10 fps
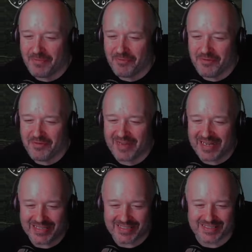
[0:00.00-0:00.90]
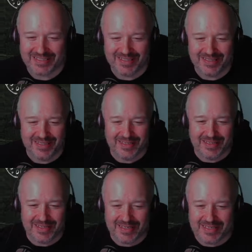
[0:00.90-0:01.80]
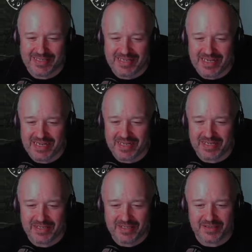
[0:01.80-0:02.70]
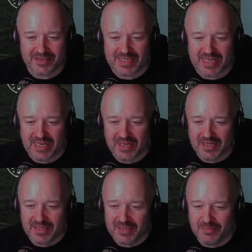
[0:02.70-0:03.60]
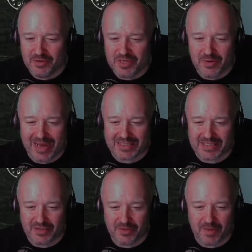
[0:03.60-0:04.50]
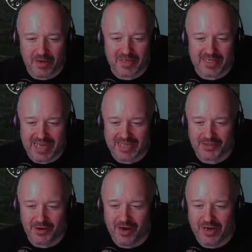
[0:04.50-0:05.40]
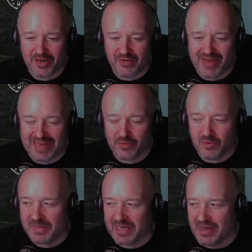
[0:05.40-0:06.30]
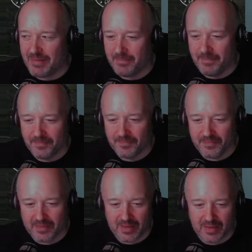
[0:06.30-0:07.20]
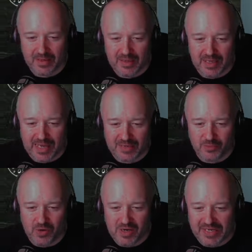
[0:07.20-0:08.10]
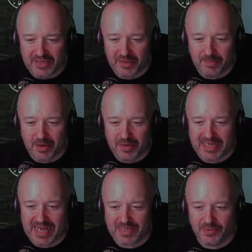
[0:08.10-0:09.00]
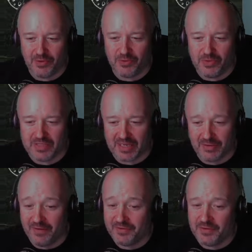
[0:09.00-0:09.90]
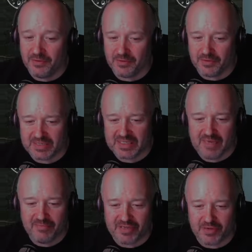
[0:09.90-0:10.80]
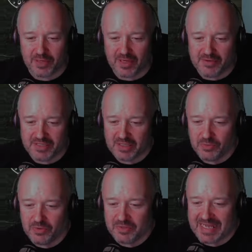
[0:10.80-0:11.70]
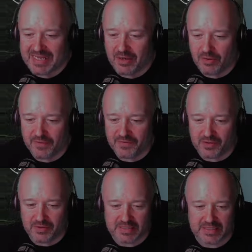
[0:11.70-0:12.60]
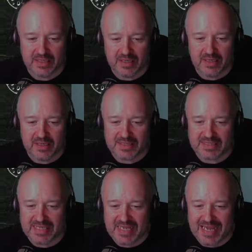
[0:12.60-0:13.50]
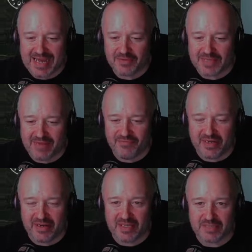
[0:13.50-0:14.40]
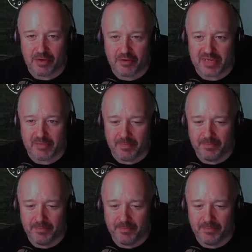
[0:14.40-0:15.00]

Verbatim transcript: through the ranks. Indeed. You see, the more you add to your Pokedex, your higher your rank will become. And working on the Pokedex will also, of course, bring you closer towards that goal of yours to seek out every last Pokemon.